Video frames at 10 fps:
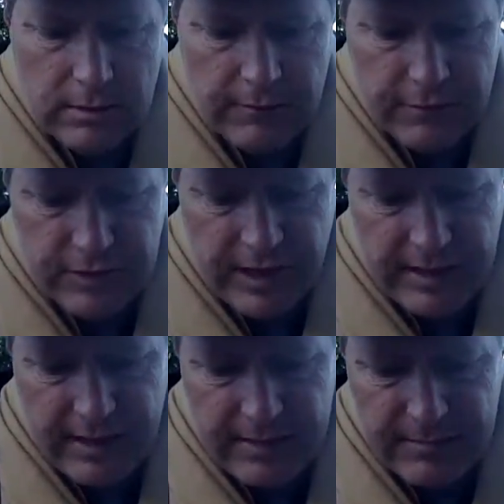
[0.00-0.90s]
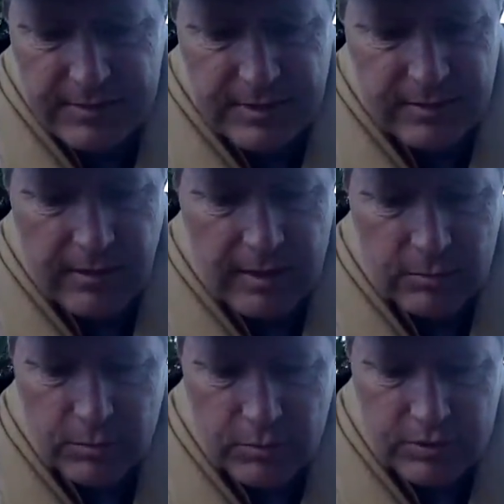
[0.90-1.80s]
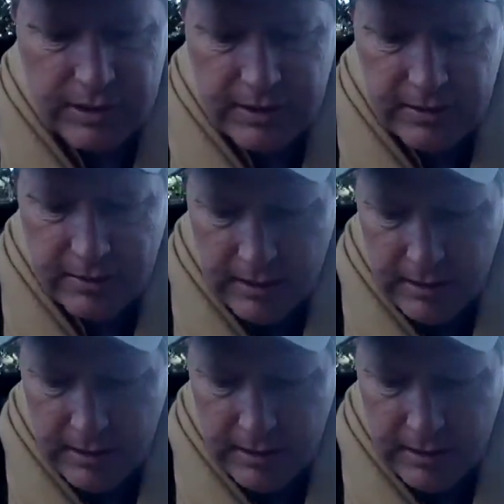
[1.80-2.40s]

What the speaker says: For state names, a lot of rules here.